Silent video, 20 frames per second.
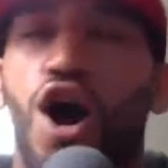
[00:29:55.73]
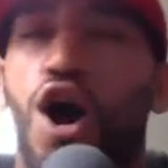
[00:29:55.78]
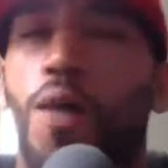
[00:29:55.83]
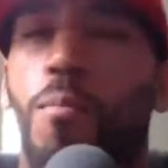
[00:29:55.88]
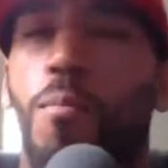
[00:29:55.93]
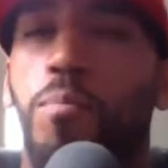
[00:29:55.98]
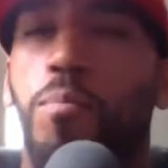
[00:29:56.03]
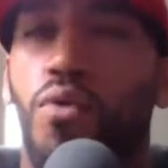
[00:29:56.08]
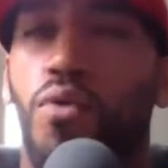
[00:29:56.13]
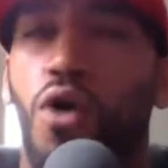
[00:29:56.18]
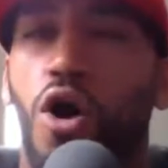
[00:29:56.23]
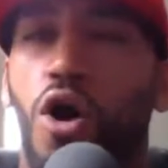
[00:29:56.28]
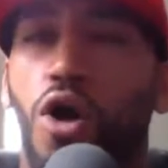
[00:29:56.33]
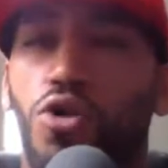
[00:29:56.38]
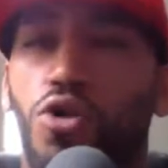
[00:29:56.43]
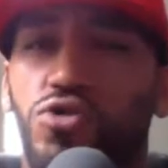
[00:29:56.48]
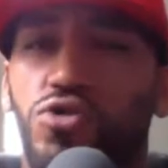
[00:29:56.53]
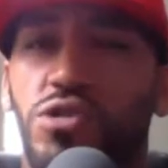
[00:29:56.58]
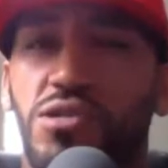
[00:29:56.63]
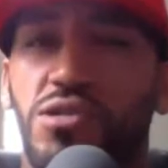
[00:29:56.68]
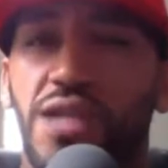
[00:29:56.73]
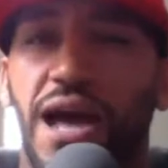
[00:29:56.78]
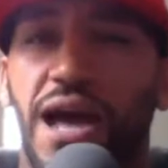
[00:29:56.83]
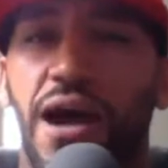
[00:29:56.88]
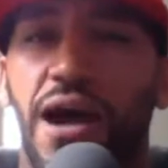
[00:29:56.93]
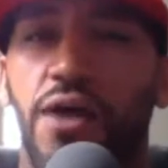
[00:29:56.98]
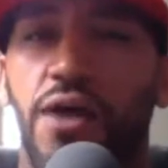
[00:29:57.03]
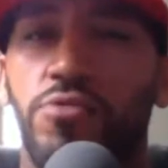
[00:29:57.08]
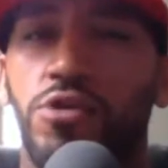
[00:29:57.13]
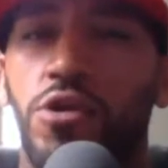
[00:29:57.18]
of a brawler
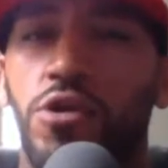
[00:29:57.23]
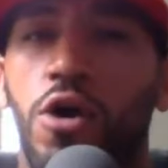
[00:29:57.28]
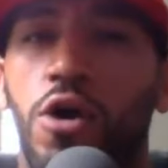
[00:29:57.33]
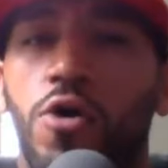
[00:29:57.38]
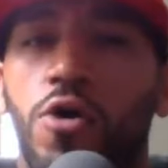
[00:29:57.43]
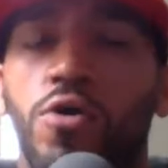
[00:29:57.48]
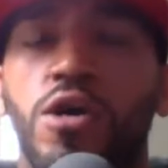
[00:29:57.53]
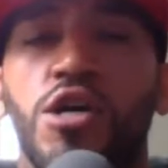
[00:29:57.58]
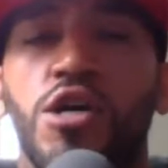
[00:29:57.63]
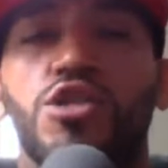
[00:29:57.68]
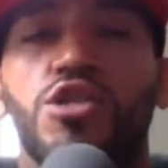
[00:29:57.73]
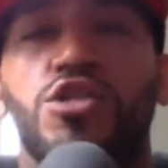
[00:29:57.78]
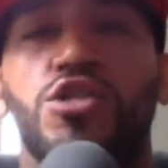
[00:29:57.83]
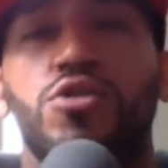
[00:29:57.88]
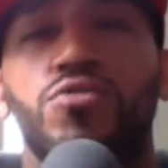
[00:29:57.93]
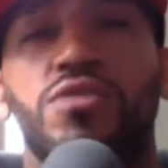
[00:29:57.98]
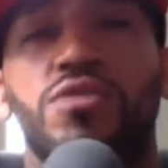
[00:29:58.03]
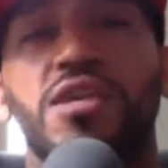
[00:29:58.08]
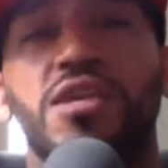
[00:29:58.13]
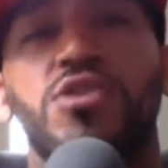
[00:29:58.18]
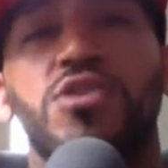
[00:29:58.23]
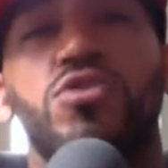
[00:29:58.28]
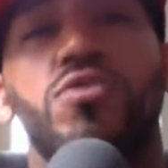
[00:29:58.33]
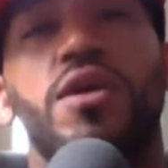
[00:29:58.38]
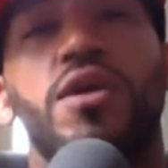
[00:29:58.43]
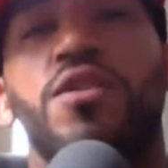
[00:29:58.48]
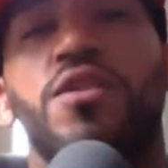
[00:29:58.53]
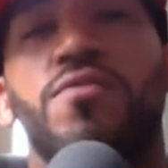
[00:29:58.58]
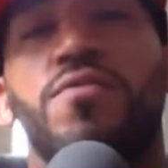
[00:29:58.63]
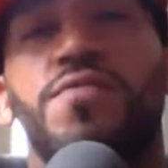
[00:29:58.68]
style, you know. So these are
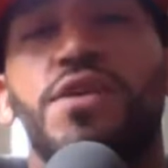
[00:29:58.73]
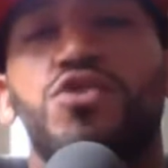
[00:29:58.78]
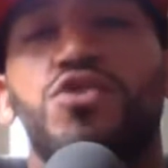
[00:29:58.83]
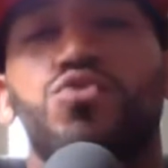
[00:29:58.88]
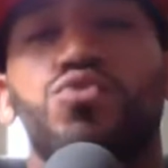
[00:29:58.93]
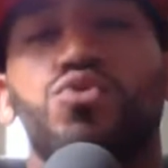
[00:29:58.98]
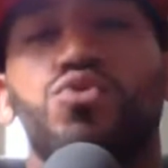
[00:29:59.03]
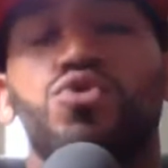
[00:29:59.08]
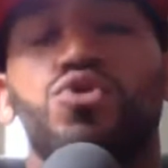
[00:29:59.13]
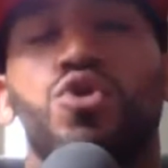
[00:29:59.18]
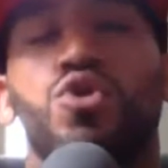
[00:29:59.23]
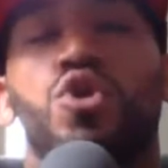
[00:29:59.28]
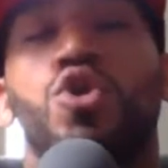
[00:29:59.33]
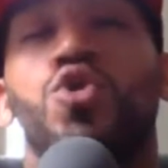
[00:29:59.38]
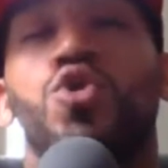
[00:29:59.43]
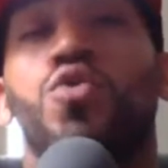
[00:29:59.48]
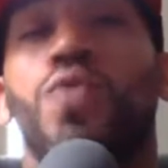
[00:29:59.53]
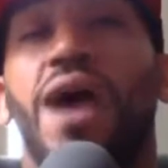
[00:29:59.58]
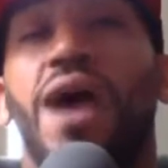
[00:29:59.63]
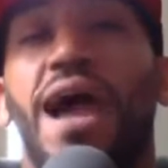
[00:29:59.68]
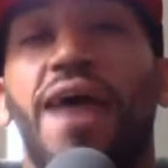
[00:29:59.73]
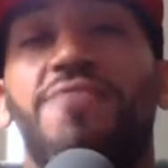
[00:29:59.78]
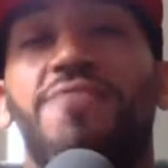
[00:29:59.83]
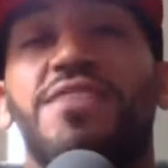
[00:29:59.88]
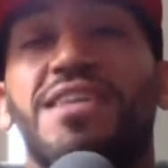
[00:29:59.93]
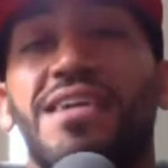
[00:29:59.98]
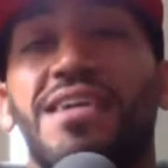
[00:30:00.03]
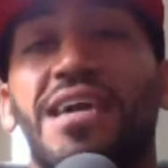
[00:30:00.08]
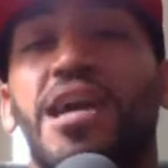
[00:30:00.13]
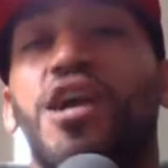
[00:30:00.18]
individuals who have
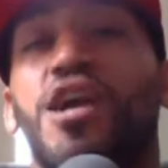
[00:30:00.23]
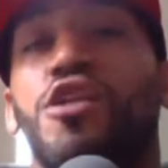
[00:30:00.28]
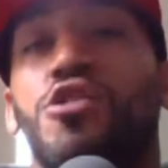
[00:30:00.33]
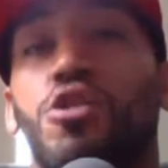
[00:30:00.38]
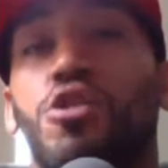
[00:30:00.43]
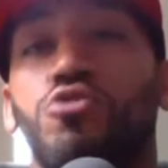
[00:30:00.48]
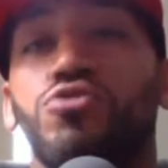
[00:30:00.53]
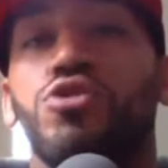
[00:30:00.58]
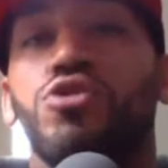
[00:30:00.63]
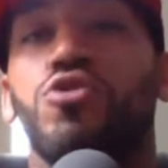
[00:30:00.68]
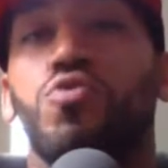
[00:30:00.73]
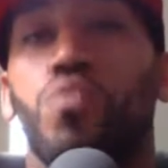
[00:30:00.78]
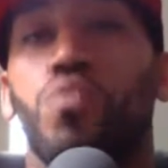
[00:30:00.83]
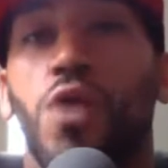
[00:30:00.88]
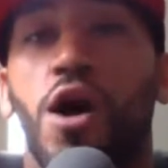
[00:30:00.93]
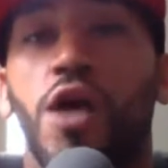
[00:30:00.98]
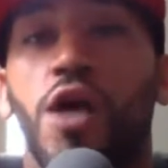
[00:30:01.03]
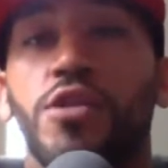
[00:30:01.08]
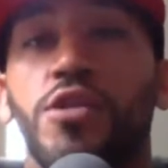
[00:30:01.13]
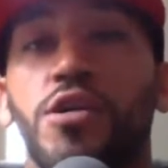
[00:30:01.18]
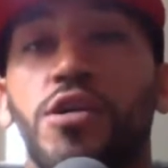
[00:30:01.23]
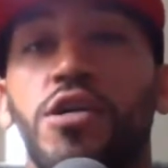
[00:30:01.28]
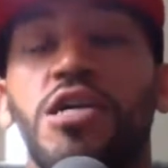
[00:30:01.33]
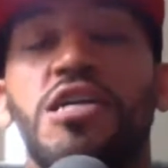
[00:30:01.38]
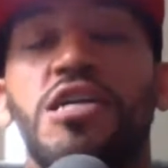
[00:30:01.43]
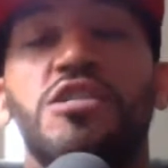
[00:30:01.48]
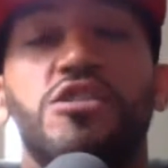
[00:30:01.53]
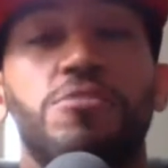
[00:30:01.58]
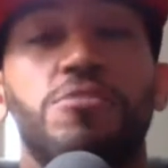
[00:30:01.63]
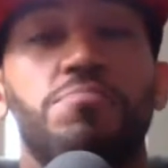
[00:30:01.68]
to get close to Ronda
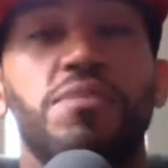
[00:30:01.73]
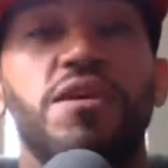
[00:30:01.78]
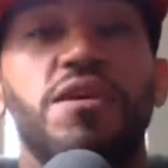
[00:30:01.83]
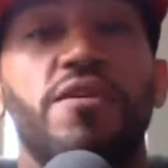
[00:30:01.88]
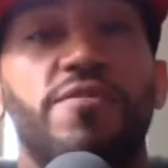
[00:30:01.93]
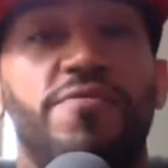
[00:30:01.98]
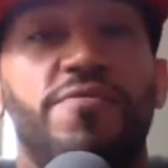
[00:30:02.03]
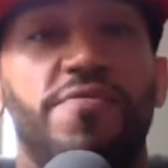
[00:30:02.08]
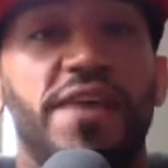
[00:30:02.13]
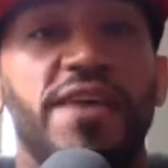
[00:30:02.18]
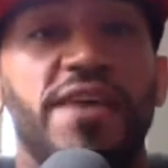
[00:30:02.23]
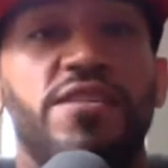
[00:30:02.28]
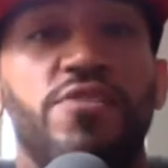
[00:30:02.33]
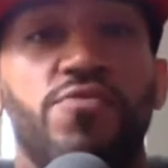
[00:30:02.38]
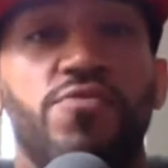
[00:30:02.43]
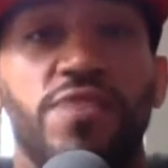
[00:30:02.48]
to be effective